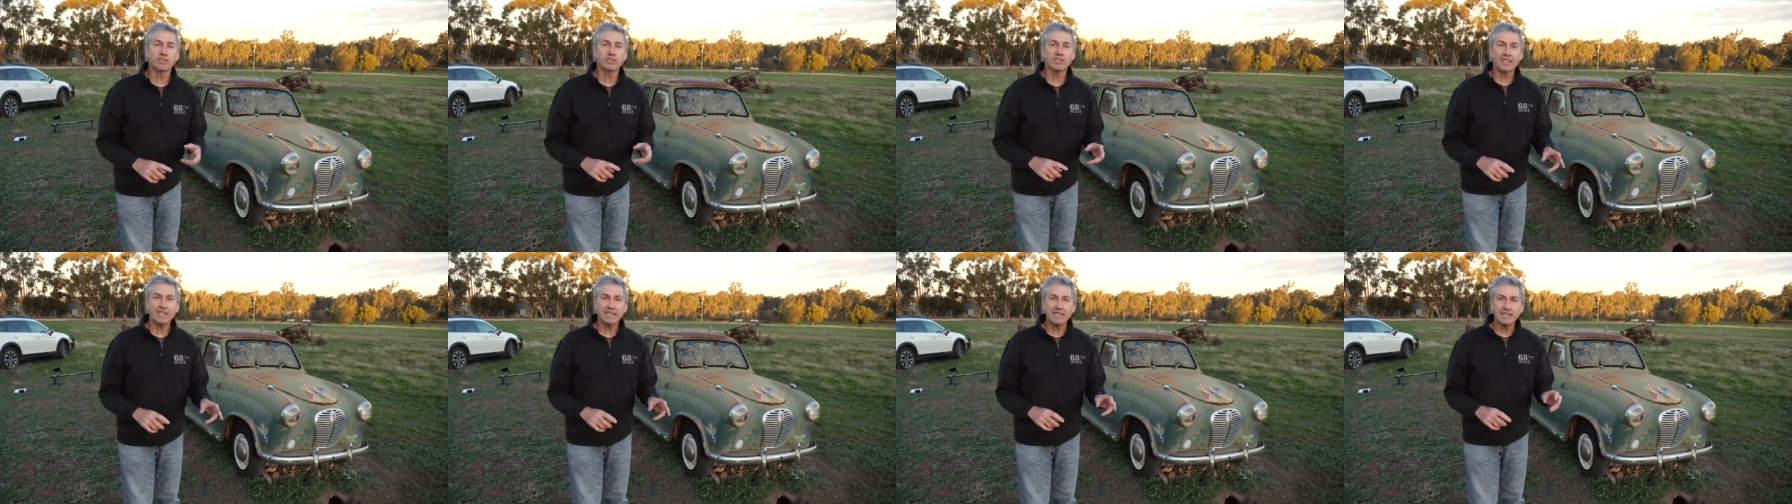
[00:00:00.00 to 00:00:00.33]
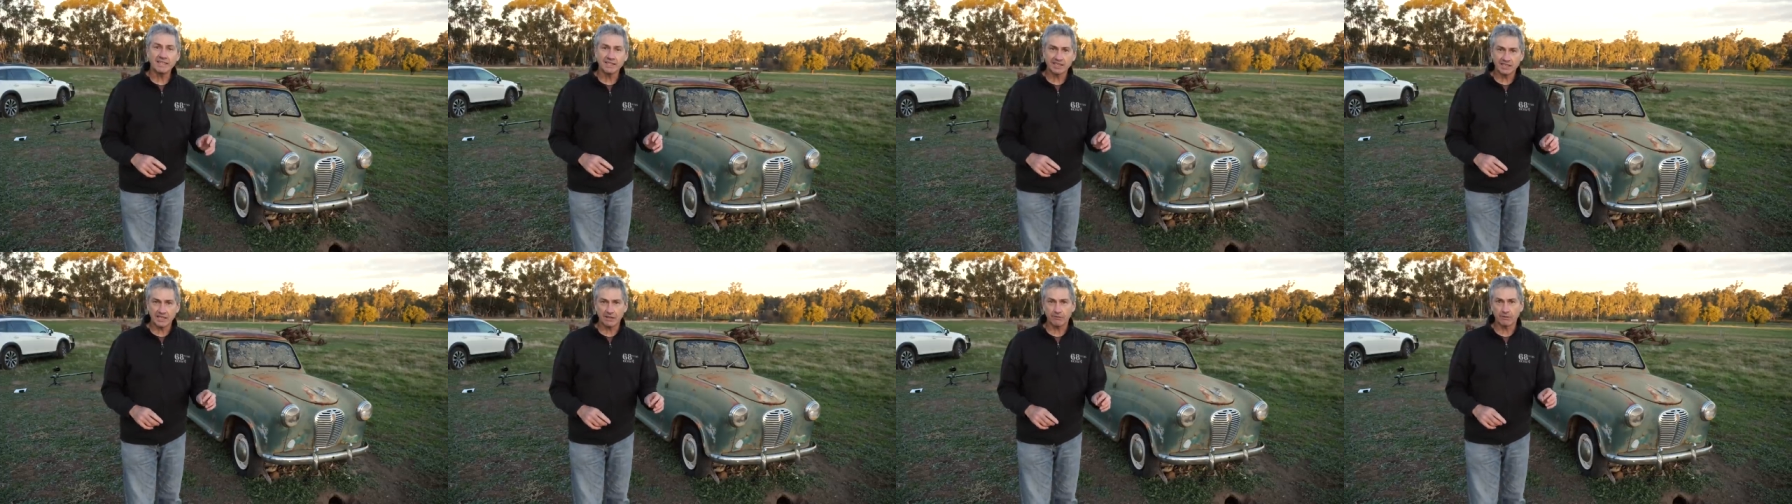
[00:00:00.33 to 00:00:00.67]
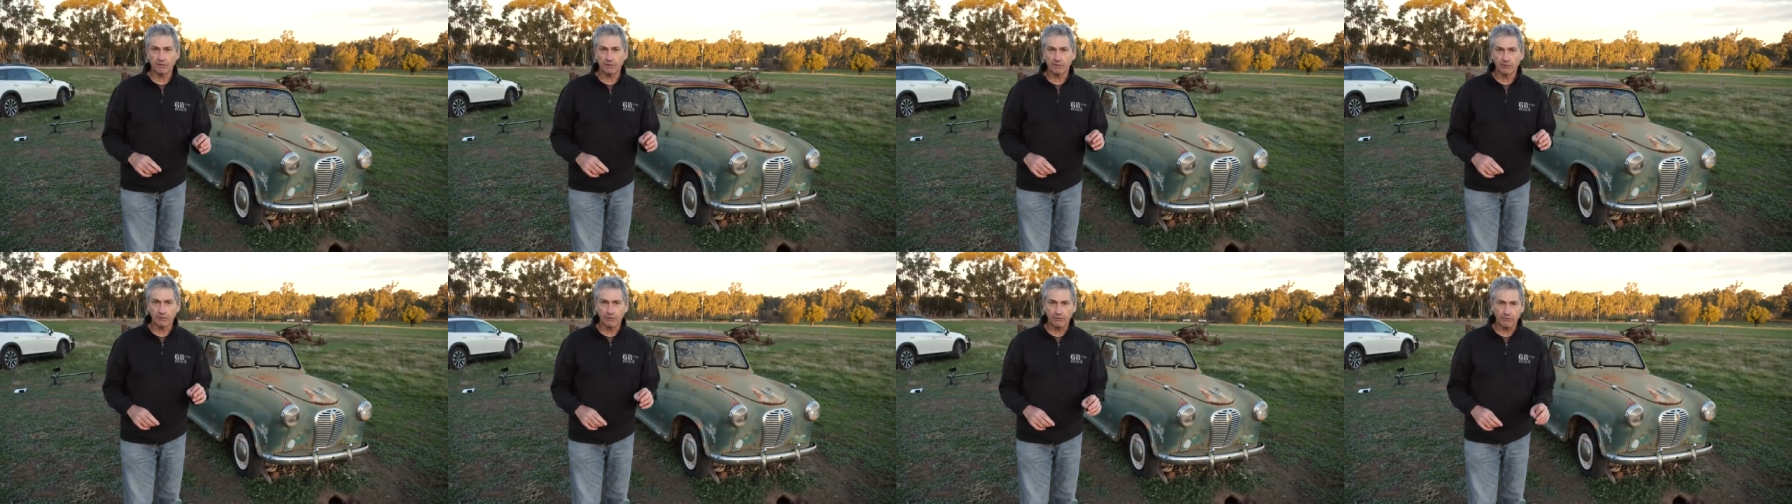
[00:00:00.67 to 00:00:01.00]

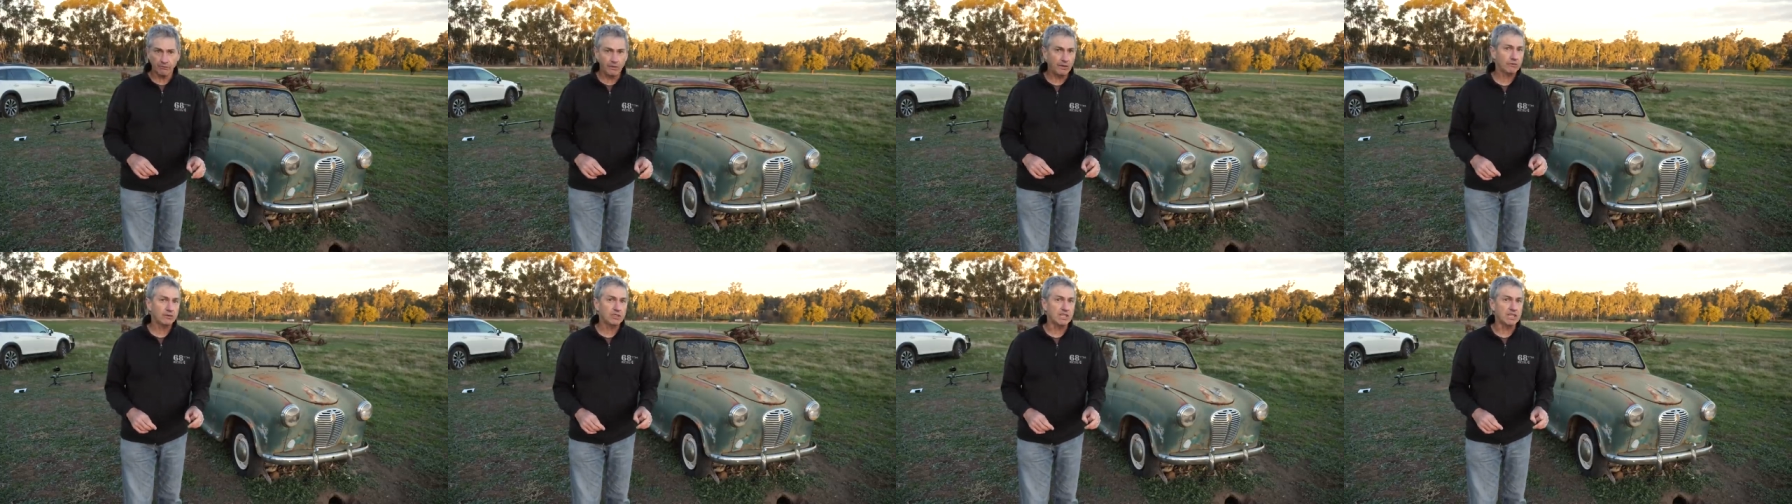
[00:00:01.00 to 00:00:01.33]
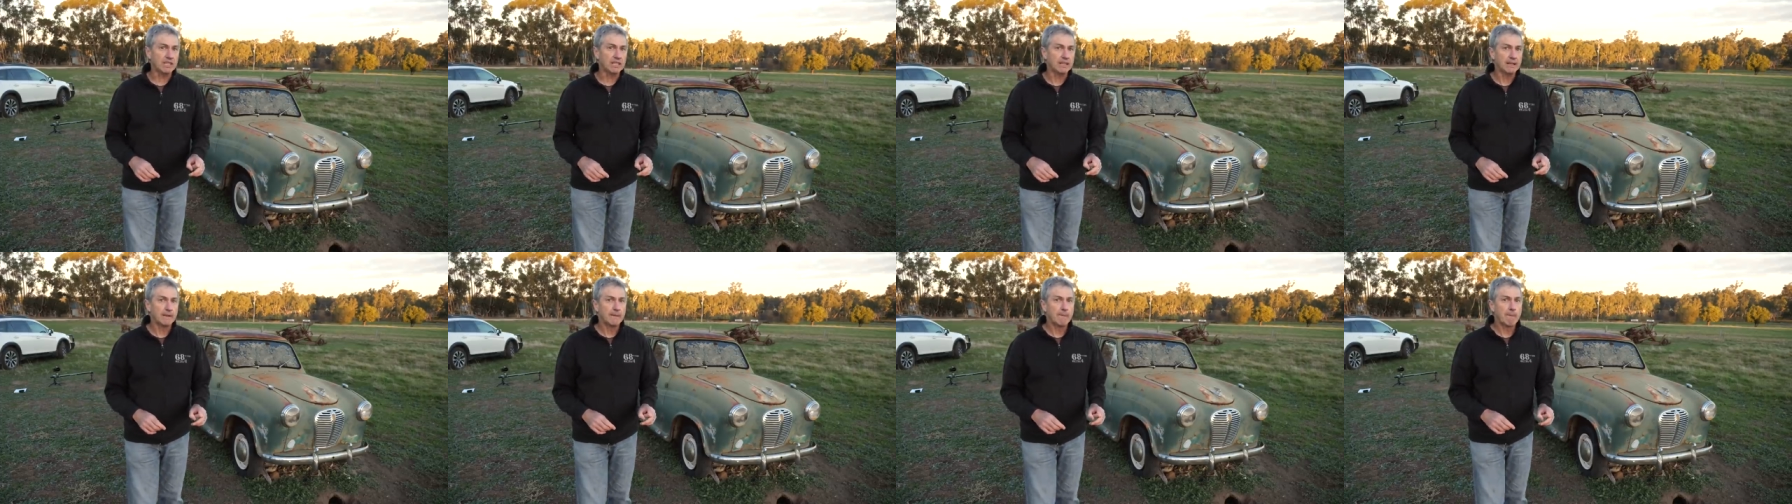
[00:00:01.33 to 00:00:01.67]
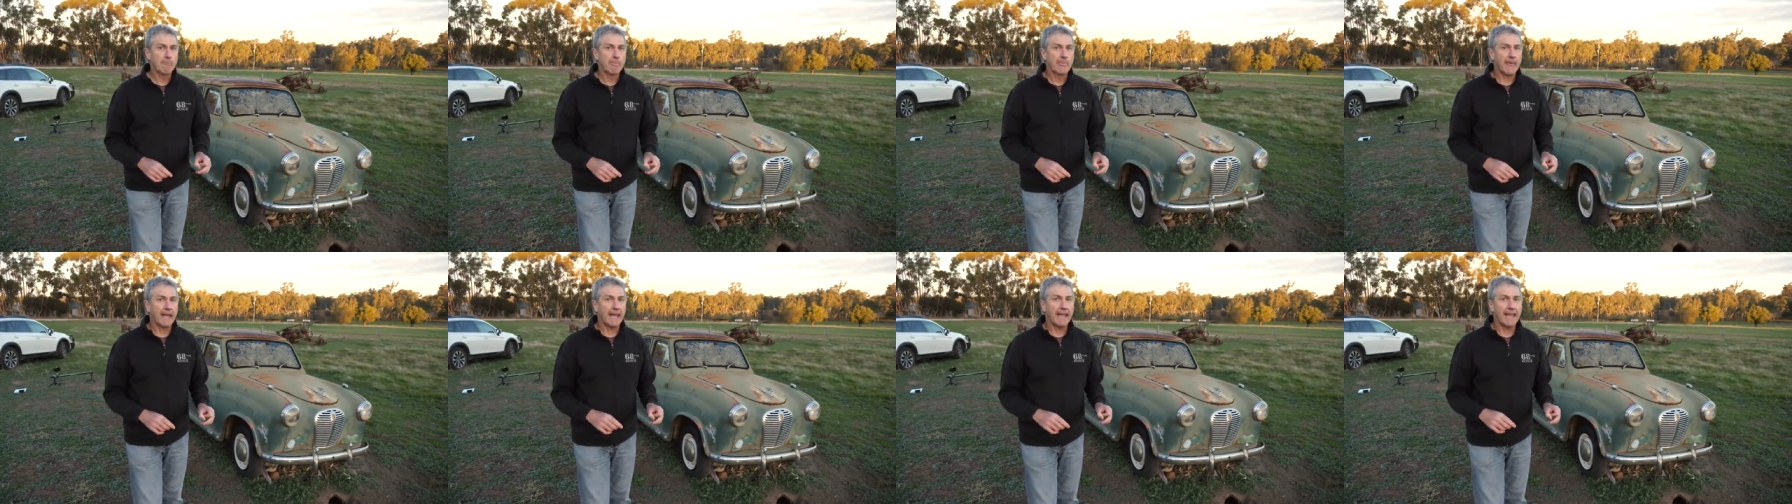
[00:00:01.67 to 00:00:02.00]
D750.
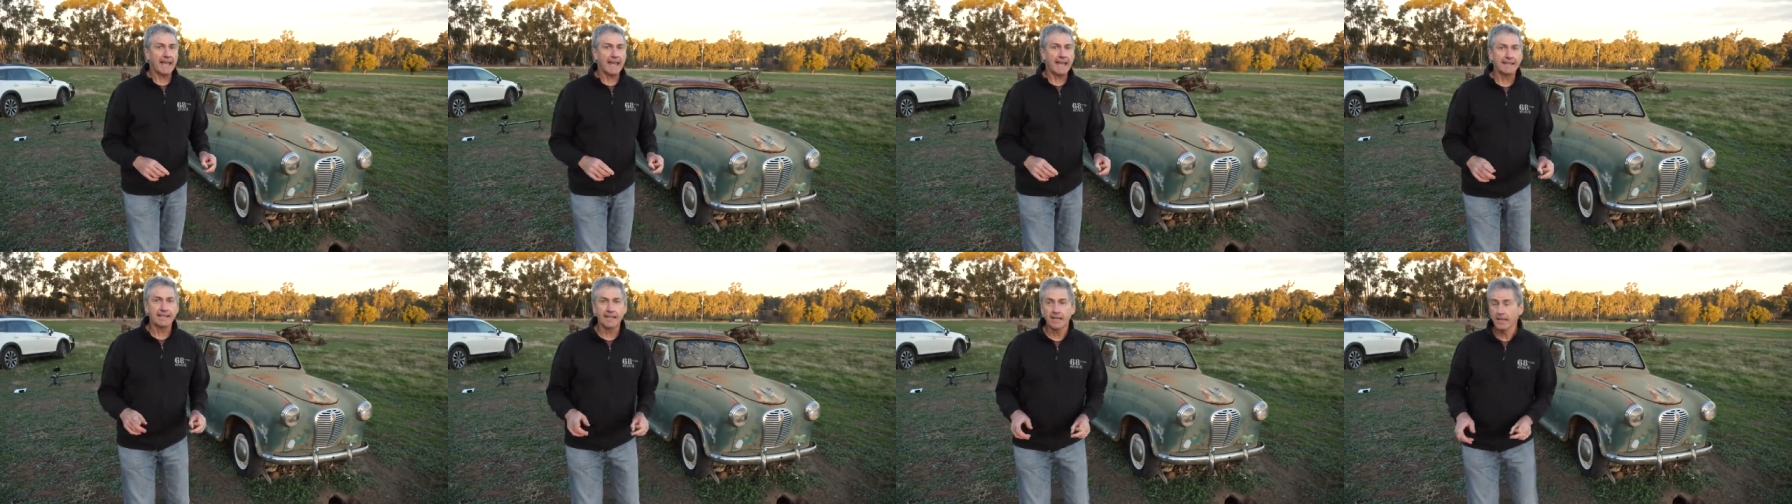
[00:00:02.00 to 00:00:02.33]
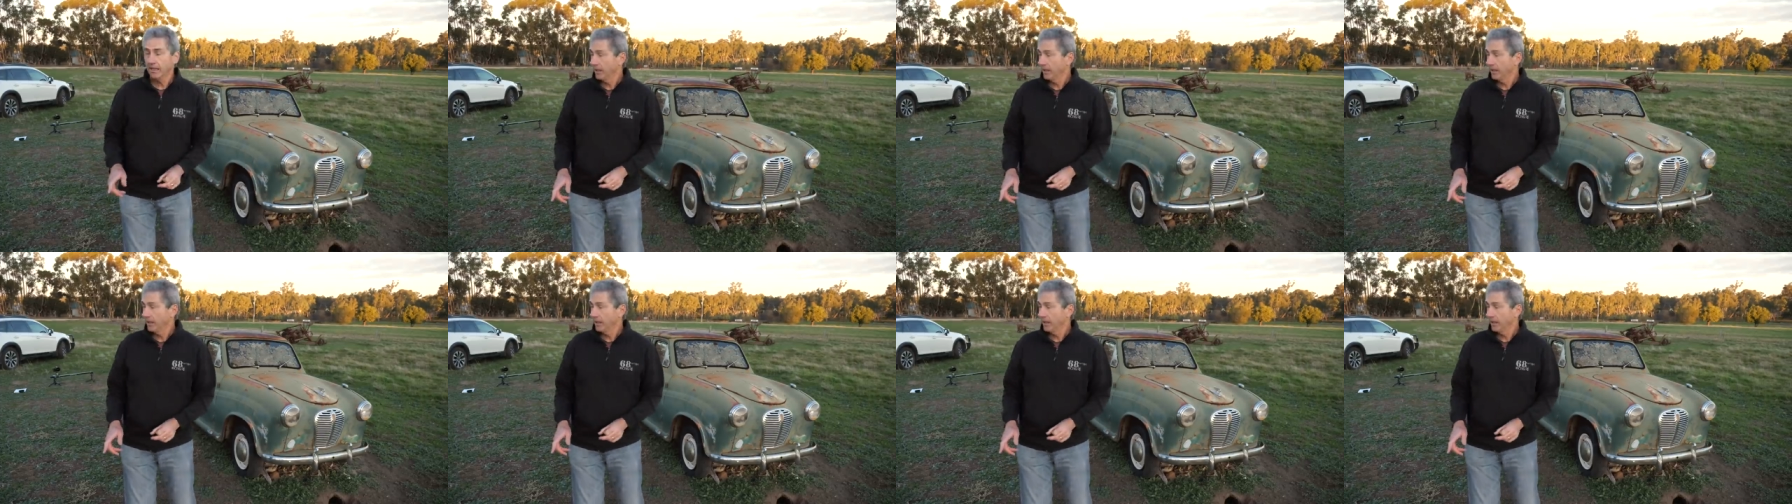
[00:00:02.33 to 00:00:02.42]
And